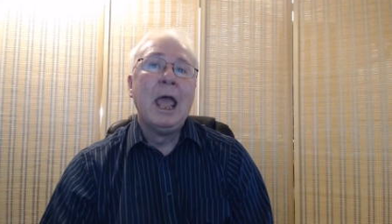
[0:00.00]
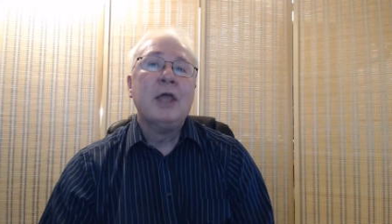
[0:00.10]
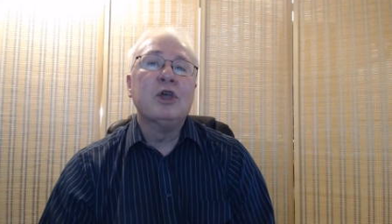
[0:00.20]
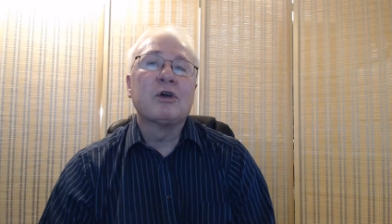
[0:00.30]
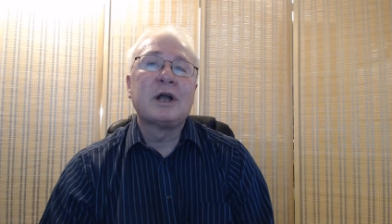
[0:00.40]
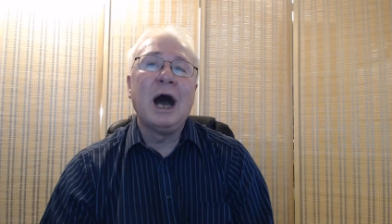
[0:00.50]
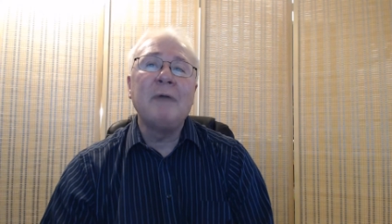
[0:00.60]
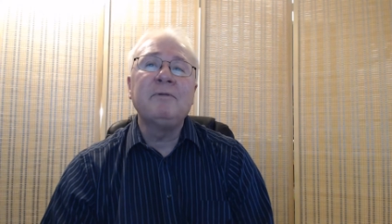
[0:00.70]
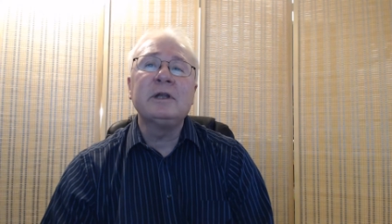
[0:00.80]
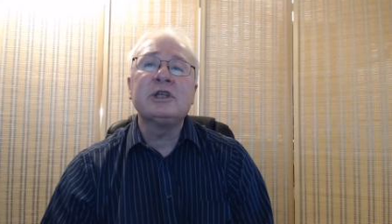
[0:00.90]
Your
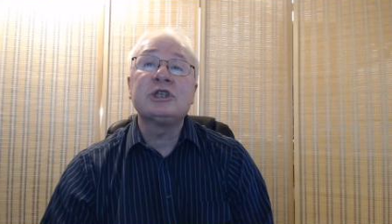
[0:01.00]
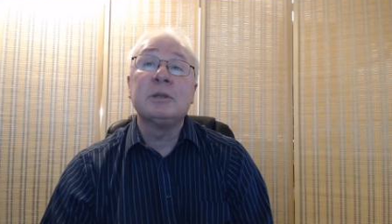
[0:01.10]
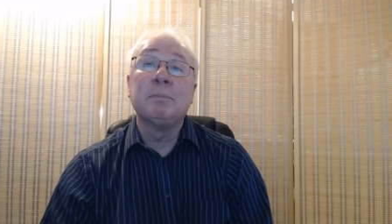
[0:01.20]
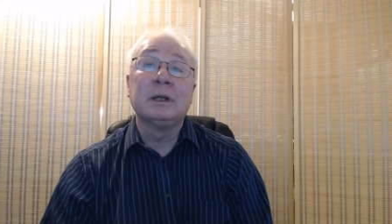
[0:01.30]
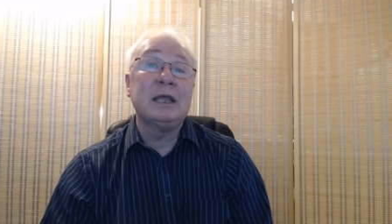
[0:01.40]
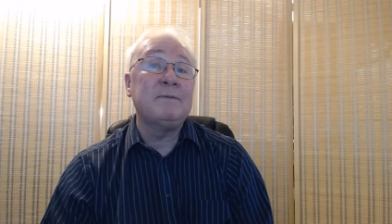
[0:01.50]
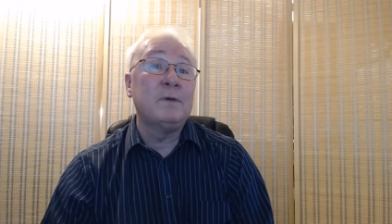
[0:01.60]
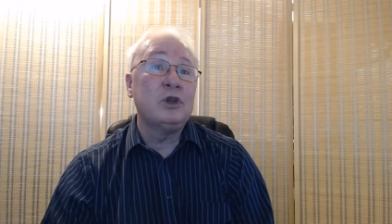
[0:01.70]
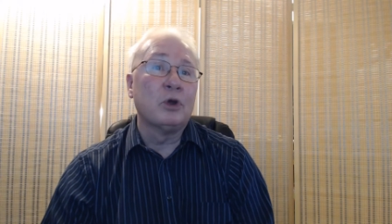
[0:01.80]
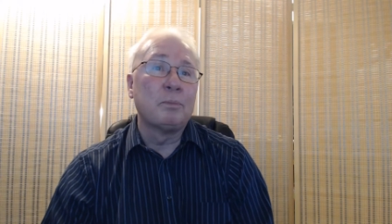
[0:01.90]
confidence and belief
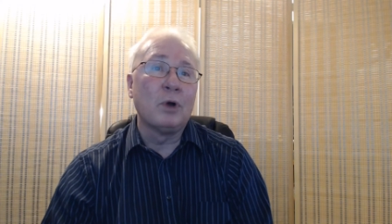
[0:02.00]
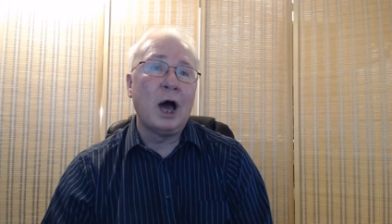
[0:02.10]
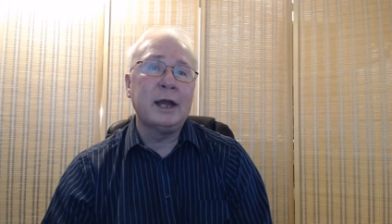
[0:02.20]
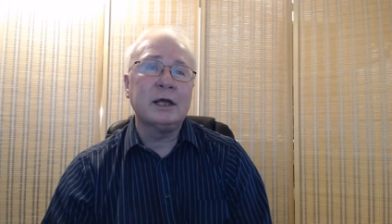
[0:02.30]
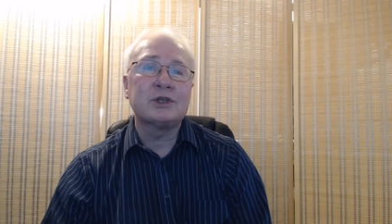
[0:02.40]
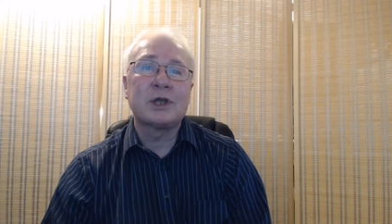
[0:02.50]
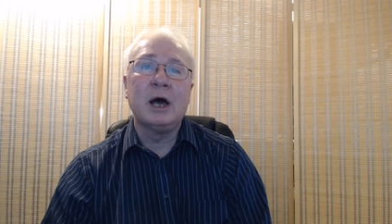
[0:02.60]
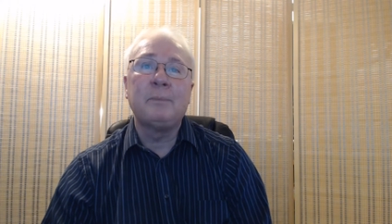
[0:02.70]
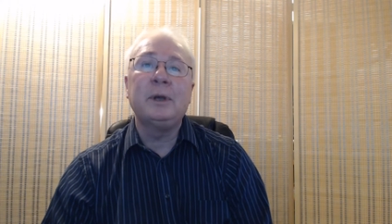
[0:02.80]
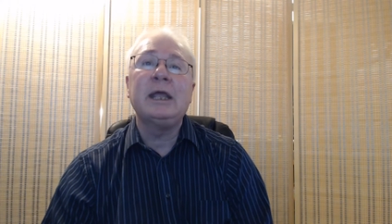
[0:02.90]
in your products,
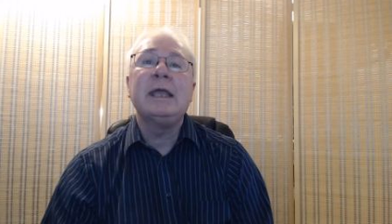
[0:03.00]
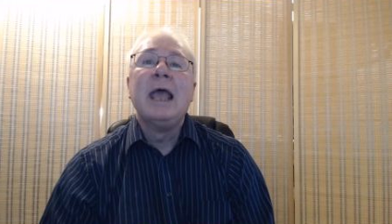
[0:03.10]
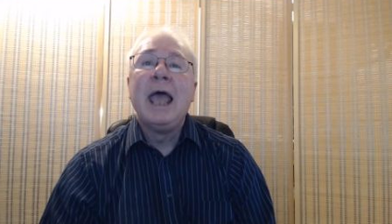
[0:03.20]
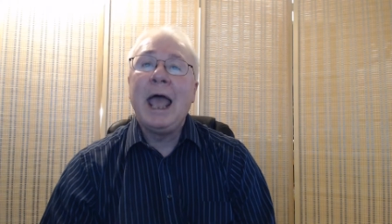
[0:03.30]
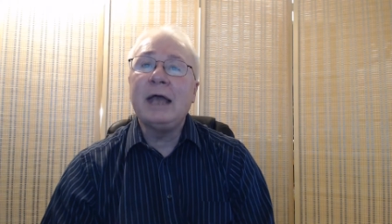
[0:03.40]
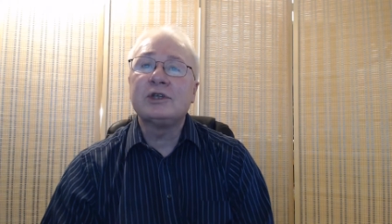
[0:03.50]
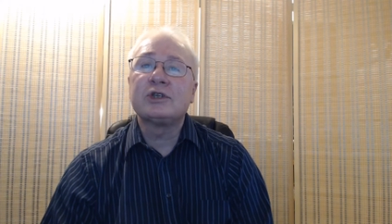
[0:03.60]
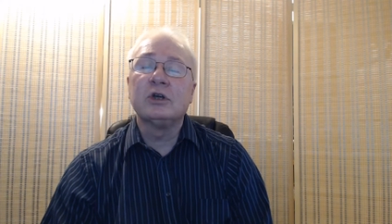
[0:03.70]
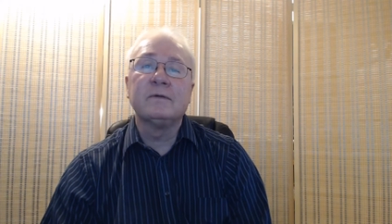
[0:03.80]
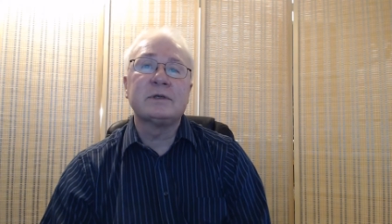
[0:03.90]
company, and
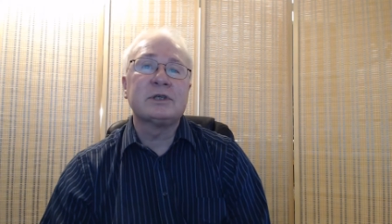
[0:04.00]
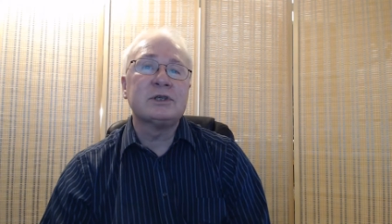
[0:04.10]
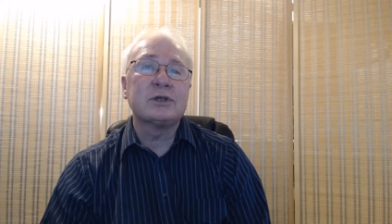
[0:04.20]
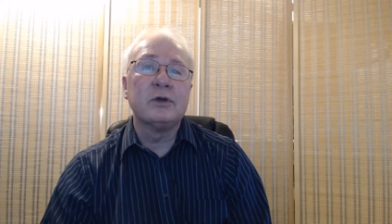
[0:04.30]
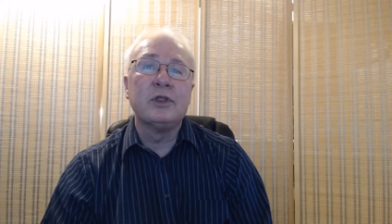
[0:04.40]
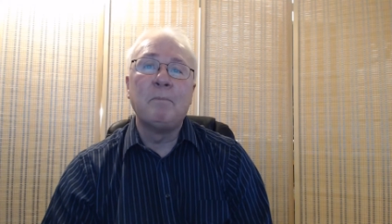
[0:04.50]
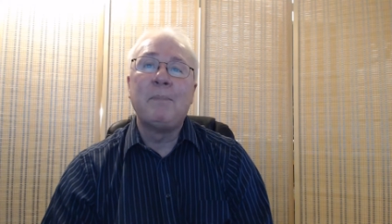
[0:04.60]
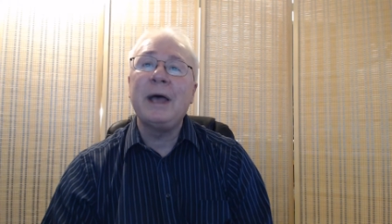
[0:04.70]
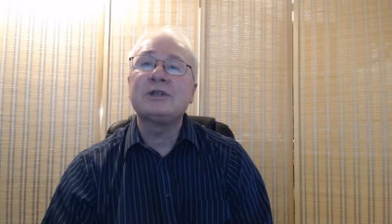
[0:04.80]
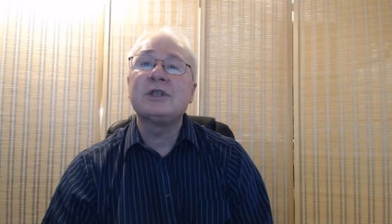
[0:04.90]
services are the
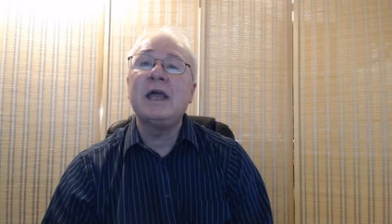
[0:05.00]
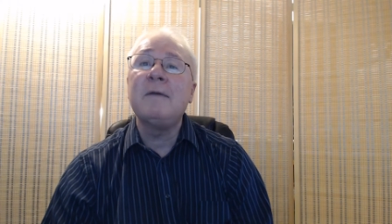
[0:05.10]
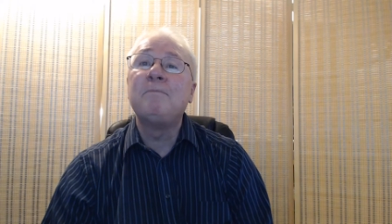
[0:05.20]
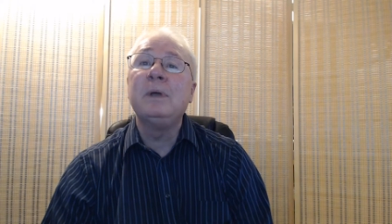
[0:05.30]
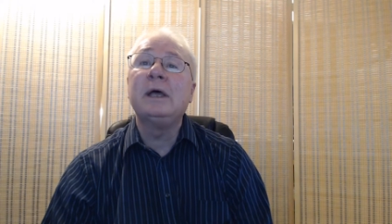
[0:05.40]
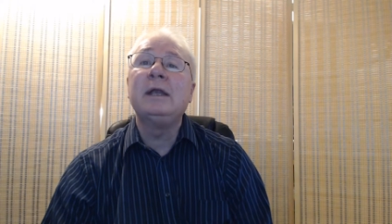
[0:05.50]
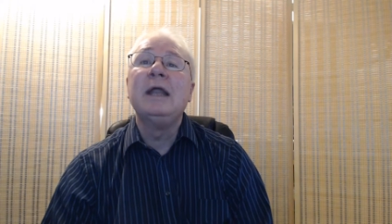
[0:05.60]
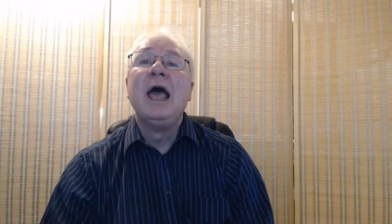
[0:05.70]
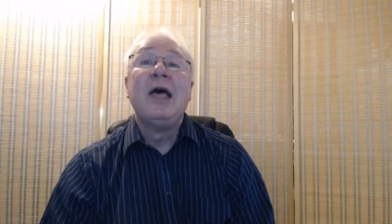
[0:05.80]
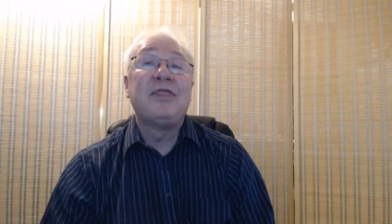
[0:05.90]
best they have been
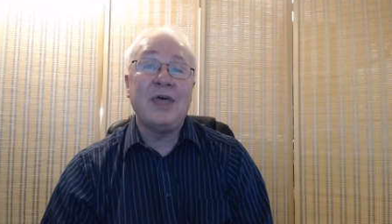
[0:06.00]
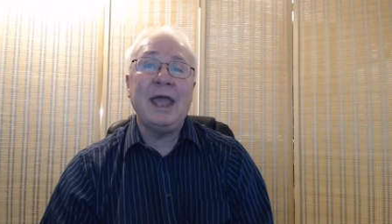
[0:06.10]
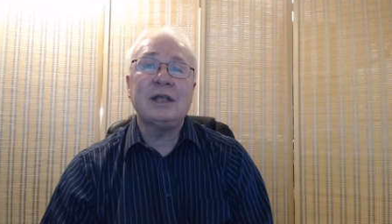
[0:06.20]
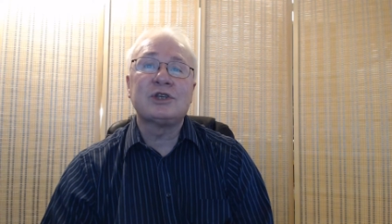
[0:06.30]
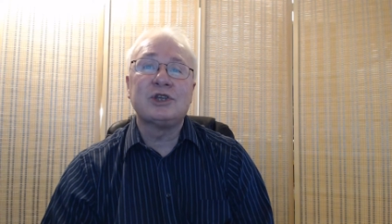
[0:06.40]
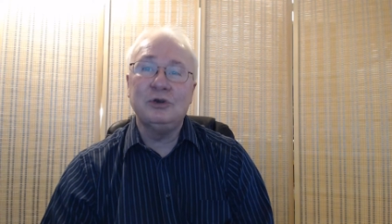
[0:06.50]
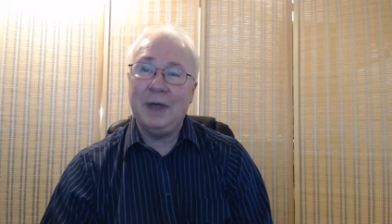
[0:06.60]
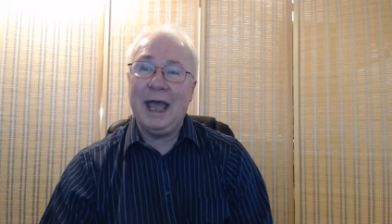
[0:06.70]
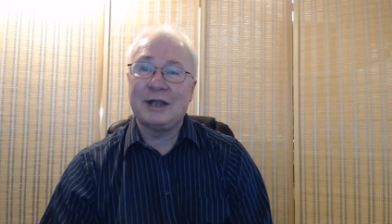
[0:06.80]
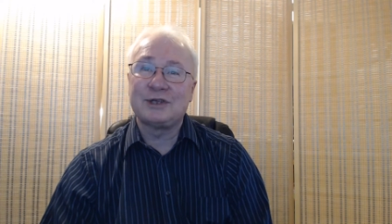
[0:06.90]
thanks to
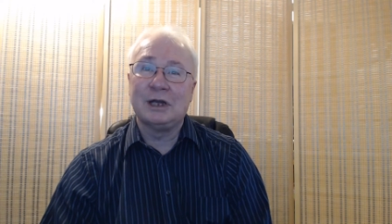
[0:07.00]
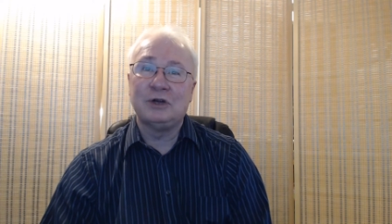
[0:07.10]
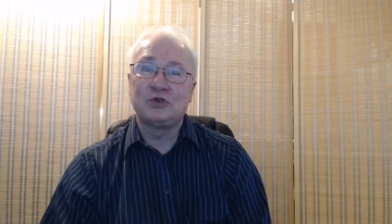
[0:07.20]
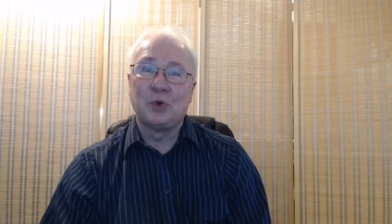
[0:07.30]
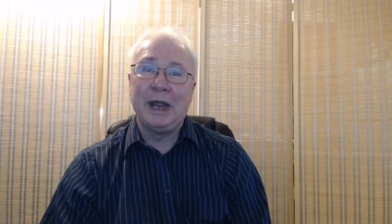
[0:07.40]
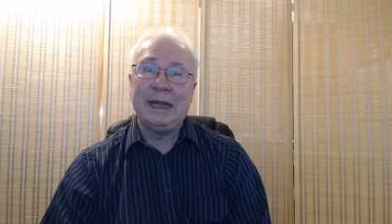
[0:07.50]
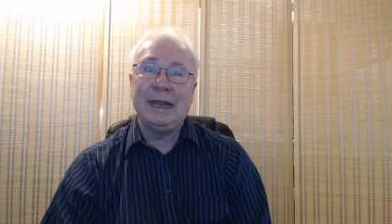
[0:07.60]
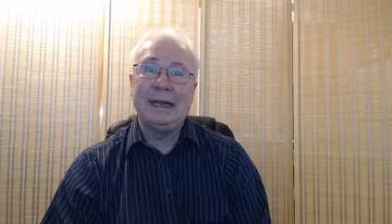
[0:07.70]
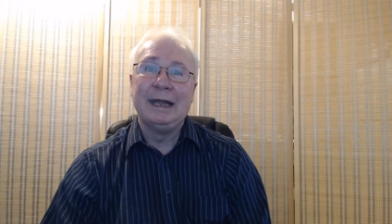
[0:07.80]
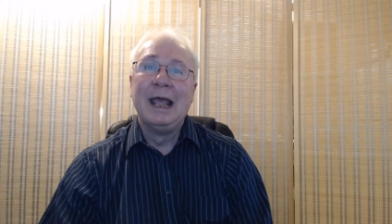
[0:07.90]
excellent
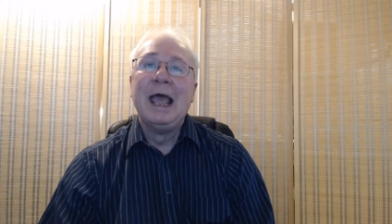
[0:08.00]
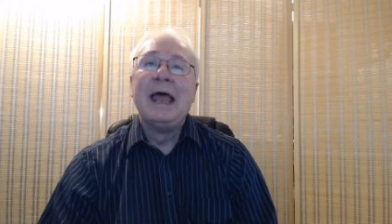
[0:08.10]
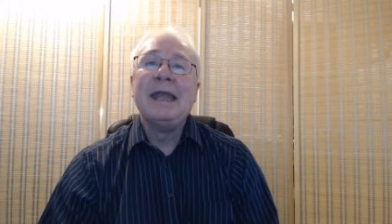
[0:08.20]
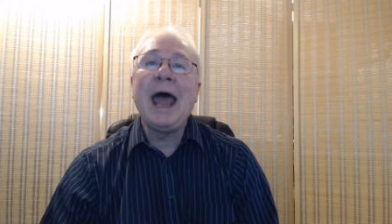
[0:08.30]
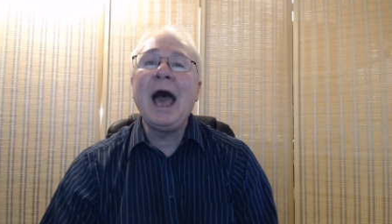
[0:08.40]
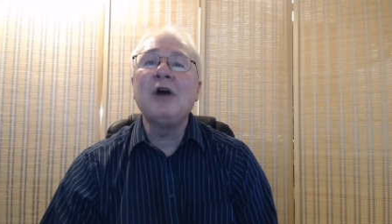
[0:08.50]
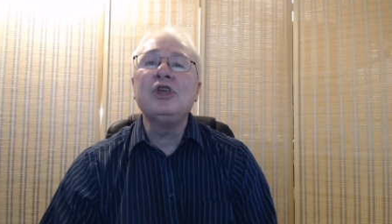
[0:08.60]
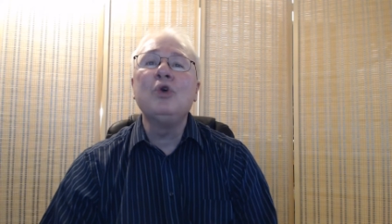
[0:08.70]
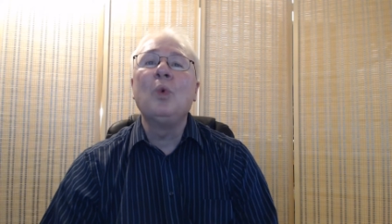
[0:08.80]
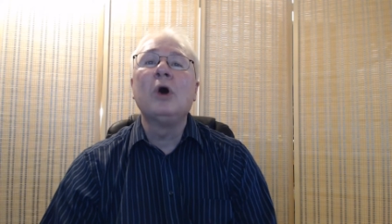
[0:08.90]
training. Now
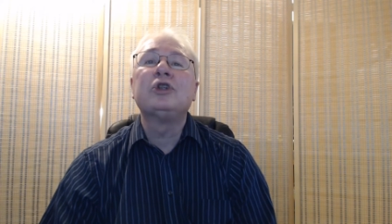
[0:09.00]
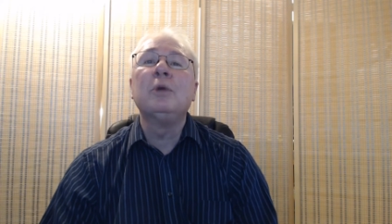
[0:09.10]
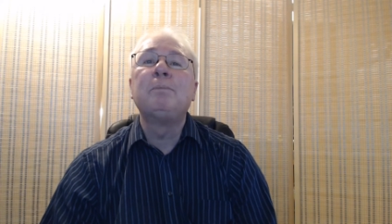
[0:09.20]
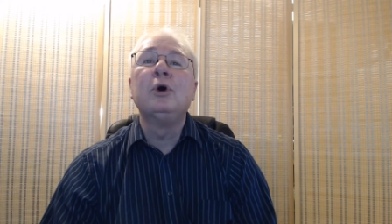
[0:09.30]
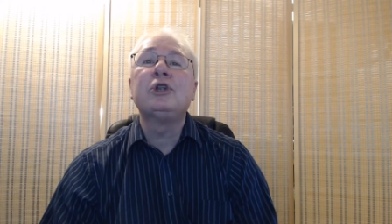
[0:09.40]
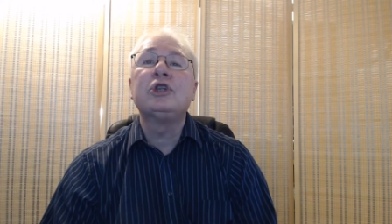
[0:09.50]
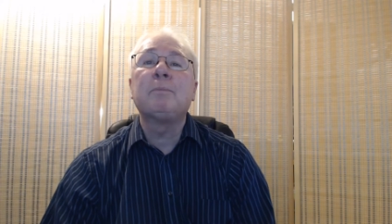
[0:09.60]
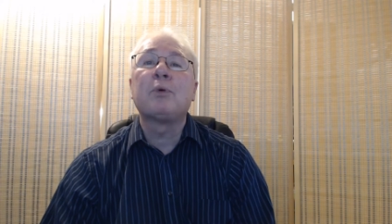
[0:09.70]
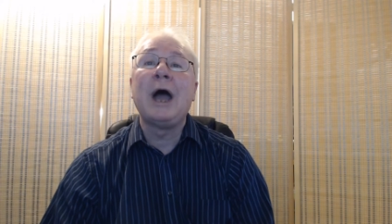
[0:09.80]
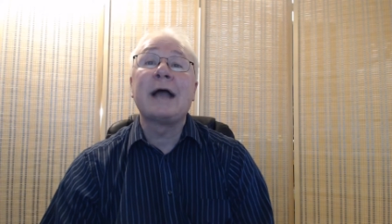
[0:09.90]
you want to put to
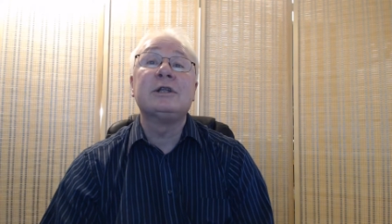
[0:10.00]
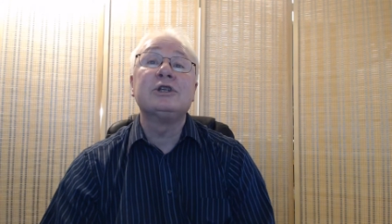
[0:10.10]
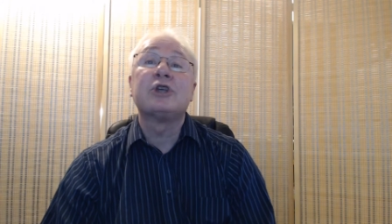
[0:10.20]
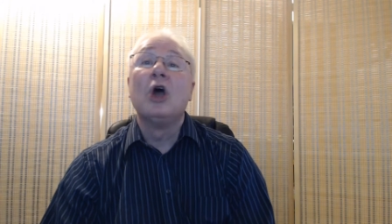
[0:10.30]
practice